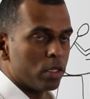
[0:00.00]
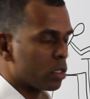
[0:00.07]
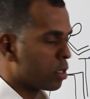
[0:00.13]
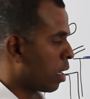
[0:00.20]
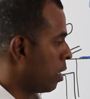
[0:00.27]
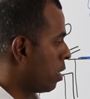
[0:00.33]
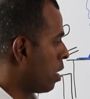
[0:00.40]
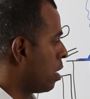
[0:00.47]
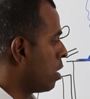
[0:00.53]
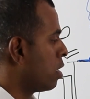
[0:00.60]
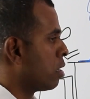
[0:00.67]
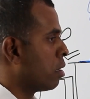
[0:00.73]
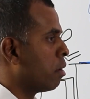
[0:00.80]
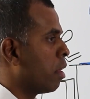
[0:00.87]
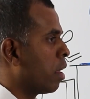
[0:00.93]
insight.
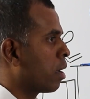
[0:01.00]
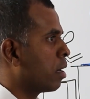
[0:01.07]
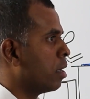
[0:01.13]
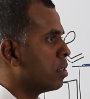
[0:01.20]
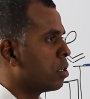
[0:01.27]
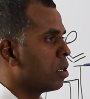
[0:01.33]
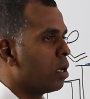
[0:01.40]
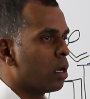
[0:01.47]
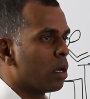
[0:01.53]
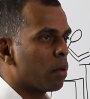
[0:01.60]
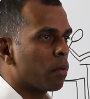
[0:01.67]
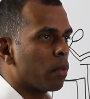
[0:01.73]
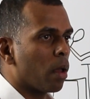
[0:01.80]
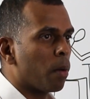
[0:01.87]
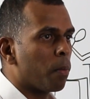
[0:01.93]
They consider
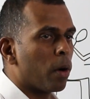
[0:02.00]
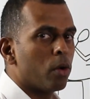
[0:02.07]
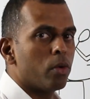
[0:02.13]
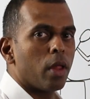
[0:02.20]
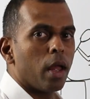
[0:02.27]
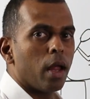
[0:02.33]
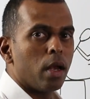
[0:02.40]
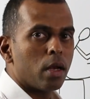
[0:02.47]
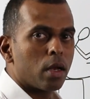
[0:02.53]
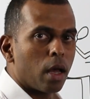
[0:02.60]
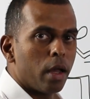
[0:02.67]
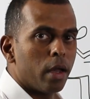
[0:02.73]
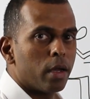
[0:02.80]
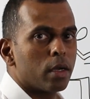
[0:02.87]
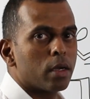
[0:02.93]
about the
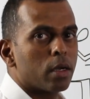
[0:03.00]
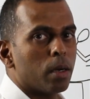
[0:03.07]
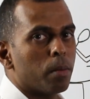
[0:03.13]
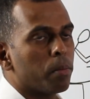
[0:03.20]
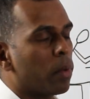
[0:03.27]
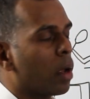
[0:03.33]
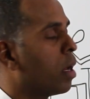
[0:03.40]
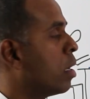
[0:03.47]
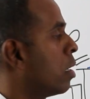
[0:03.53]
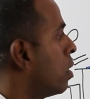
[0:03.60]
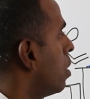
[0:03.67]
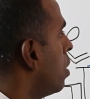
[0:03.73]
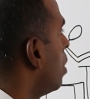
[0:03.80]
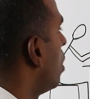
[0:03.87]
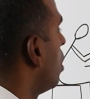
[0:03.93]
entire company.
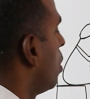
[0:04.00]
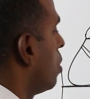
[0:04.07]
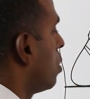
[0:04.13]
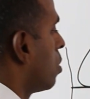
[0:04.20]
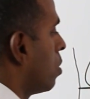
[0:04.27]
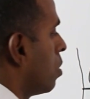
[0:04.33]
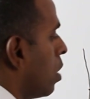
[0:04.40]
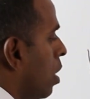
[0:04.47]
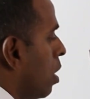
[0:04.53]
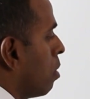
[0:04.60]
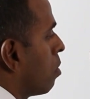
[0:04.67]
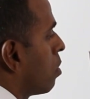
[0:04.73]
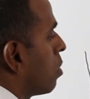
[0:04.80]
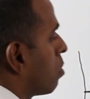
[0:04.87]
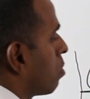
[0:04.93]
So
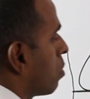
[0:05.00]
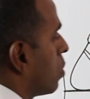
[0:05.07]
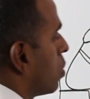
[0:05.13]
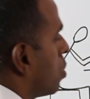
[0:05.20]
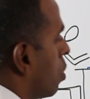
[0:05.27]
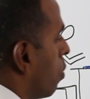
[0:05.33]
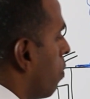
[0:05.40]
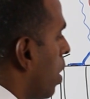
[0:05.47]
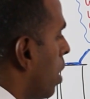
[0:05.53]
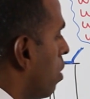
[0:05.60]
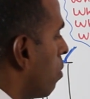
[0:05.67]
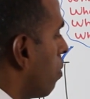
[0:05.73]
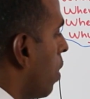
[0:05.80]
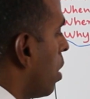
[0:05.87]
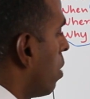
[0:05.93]

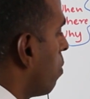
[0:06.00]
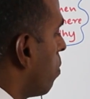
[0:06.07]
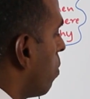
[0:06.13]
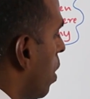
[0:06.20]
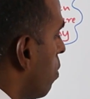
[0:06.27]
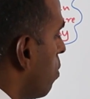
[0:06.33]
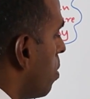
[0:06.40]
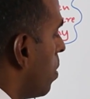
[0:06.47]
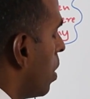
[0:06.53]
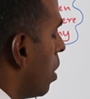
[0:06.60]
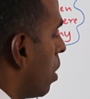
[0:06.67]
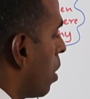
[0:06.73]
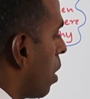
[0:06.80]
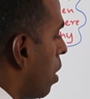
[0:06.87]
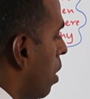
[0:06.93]
when we
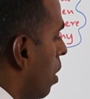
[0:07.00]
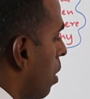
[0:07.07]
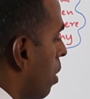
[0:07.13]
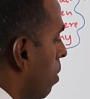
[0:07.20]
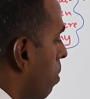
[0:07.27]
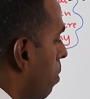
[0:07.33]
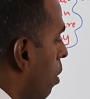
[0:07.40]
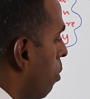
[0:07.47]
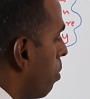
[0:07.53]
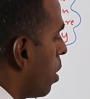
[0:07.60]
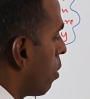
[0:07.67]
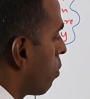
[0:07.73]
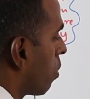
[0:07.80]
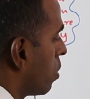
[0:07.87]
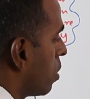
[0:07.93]
build a Power
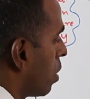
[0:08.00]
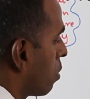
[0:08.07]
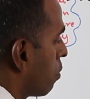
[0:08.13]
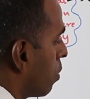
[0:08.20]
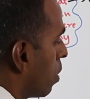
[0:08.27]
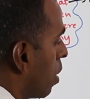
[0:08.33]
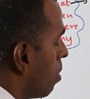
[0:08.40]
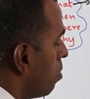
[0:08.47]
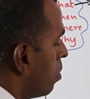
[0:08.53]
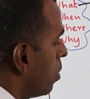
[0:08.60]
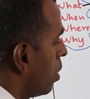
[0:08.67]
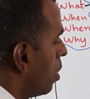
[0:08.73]
BI project for them,